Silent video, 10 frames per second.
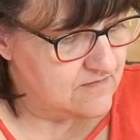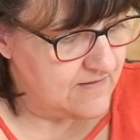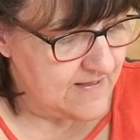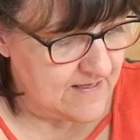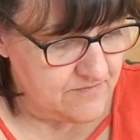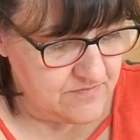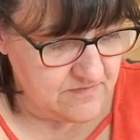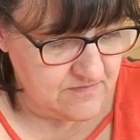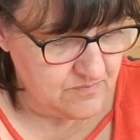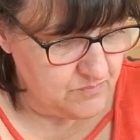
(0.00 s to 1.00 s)
a
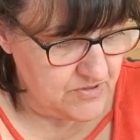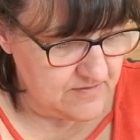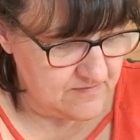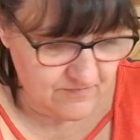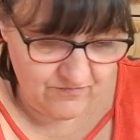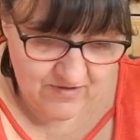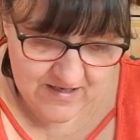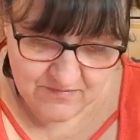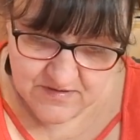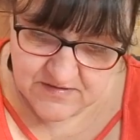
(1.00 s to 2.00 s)
house, big
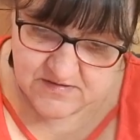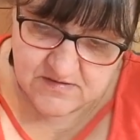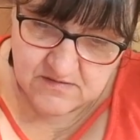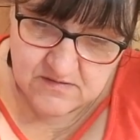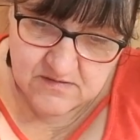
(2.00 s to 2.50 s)
sunflowers,